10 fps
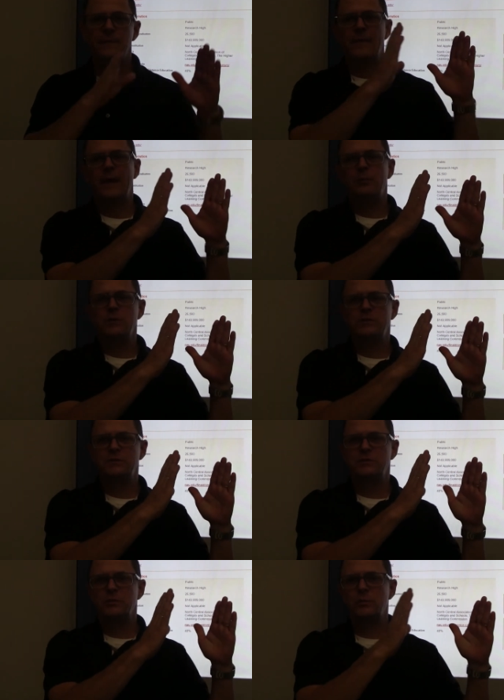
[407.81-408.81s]
that
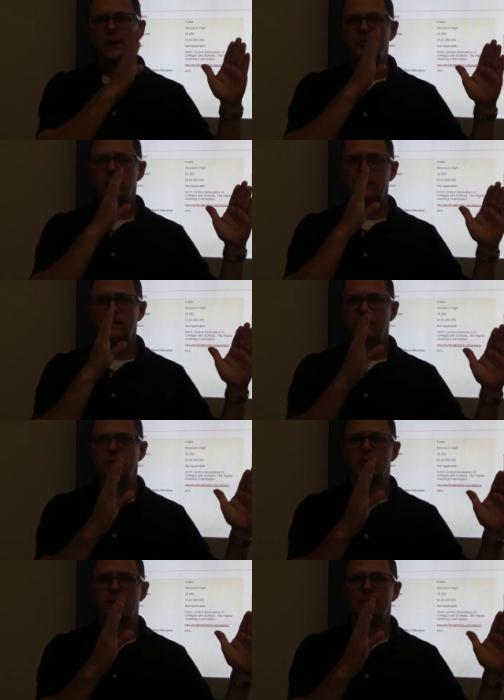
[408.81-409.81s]
pushes the graduation
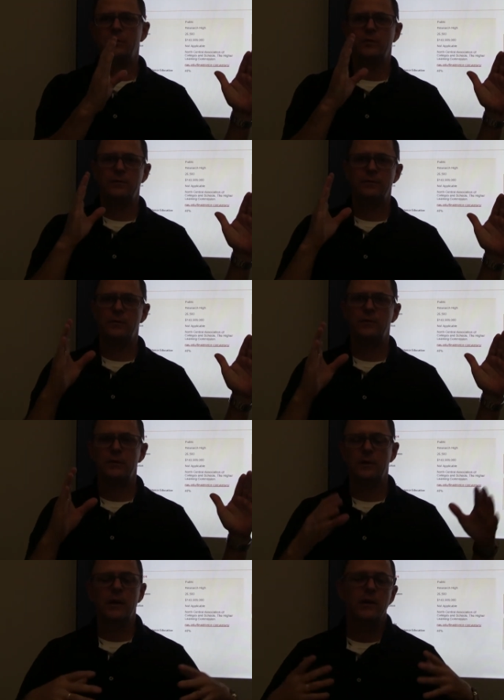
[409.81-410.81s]
window out further and
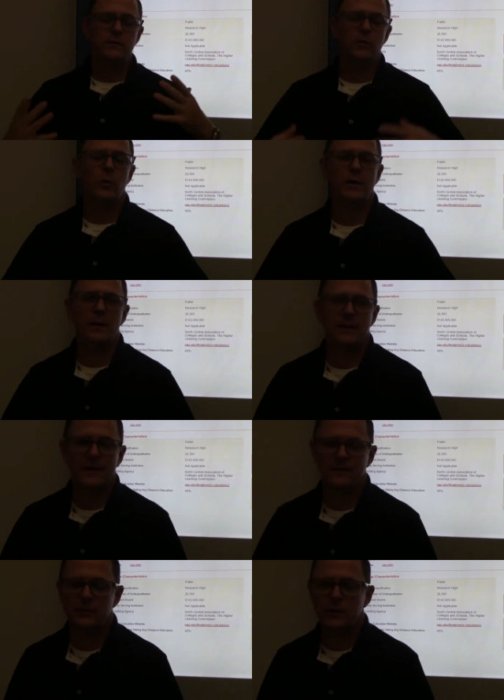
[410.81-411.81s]
further. So one of the
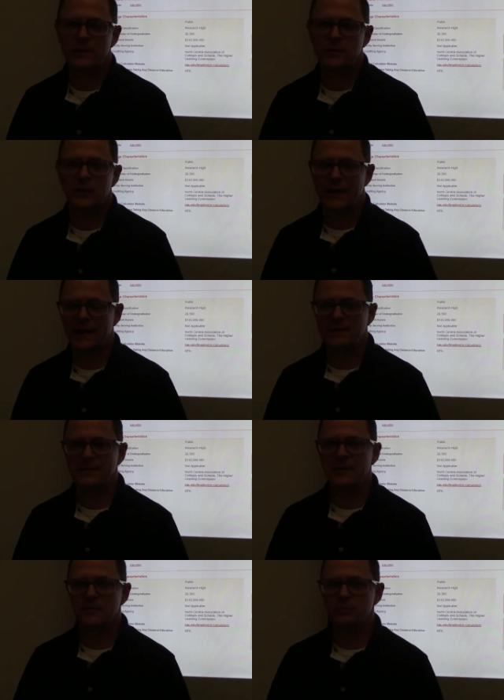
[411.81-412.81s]
things that we do at AZ
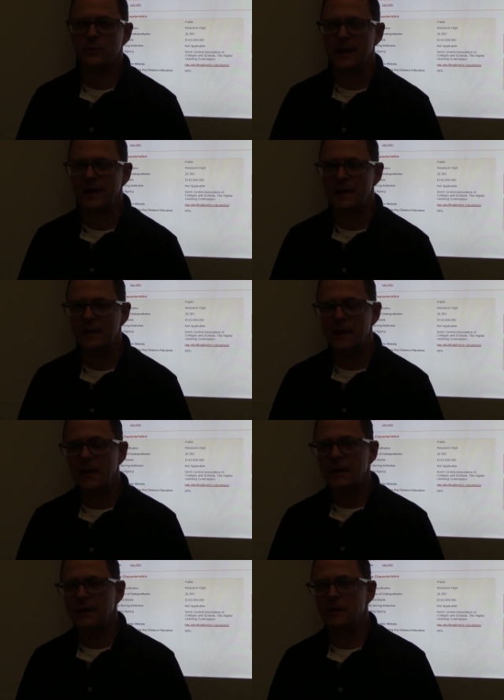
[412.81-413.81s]
College Planning
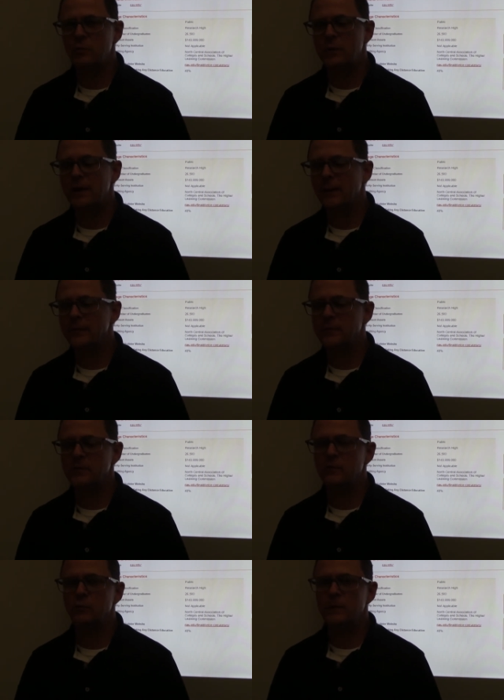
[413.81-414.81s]
is we help
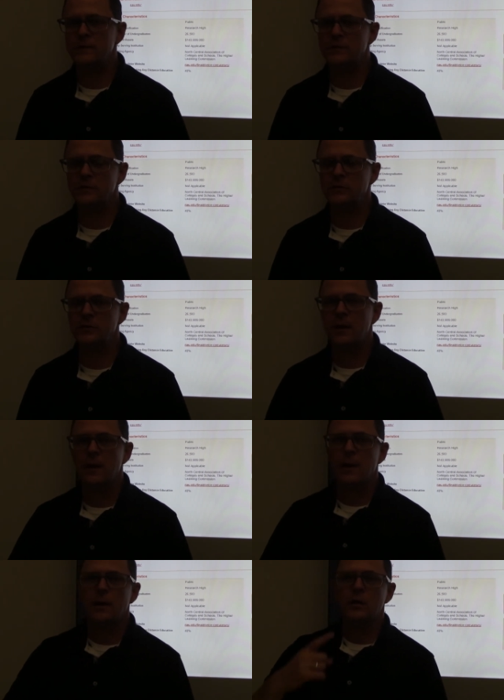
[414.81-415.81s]
students research
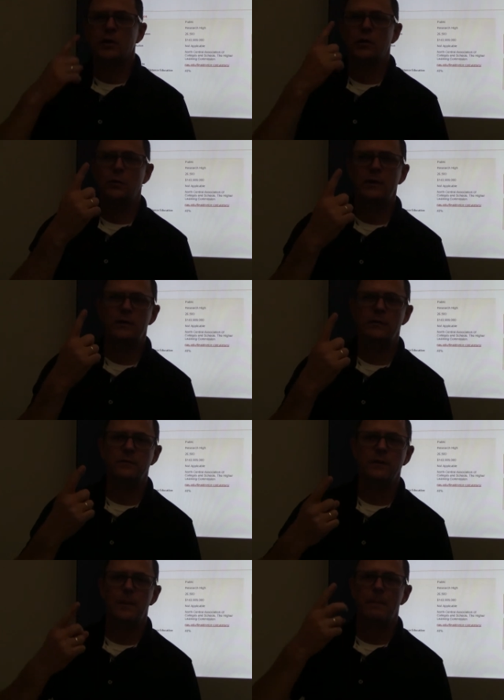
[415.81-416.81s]

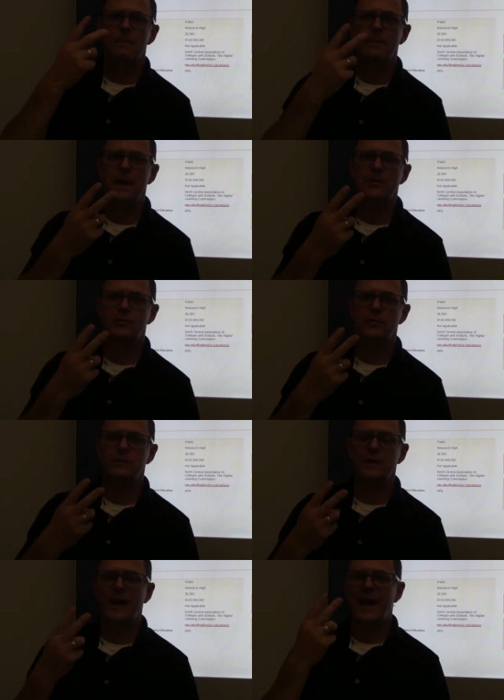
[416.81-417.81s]
careers,
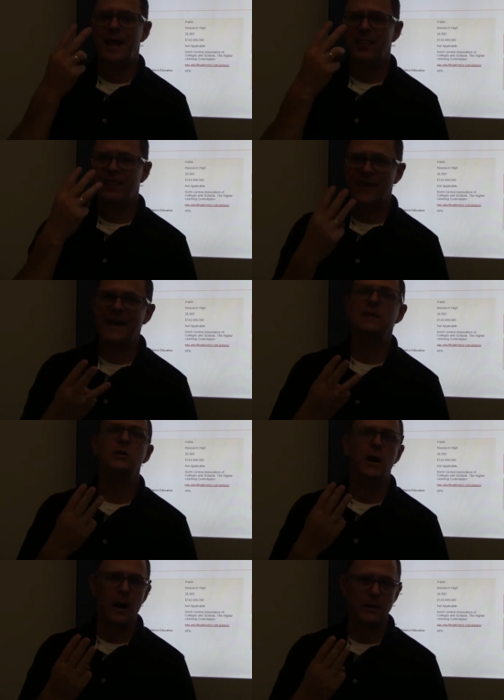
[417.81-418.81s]
majors, and
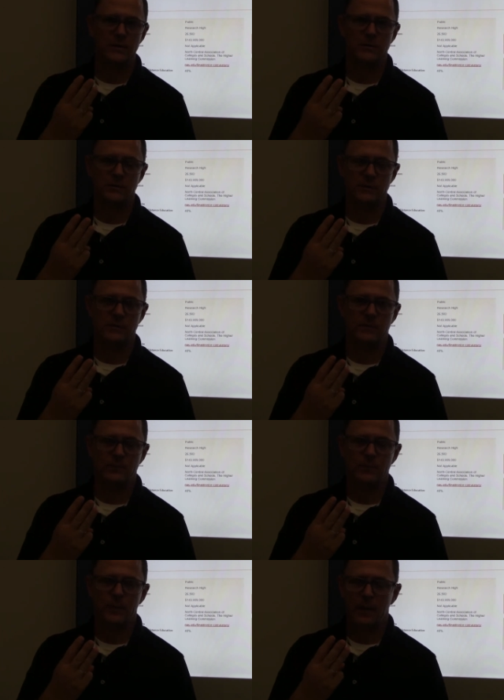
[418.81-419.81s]
then colleges.
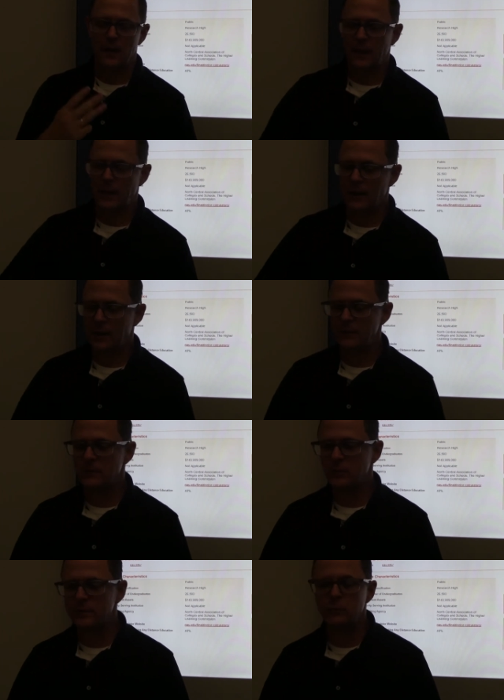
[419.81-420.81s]
And
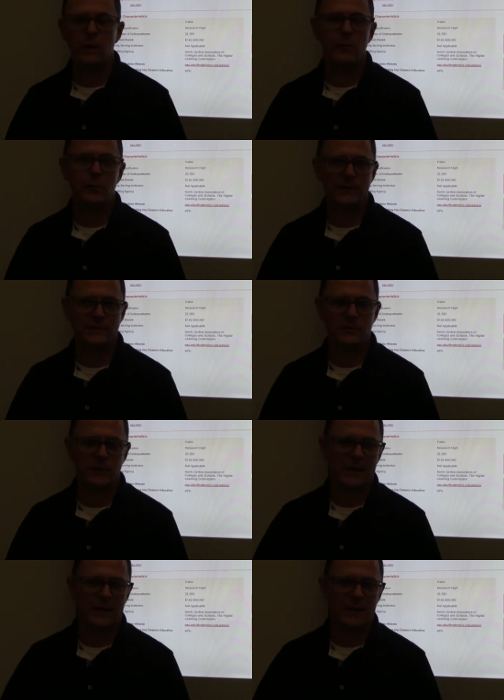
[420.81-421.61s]
the reason why we want to do it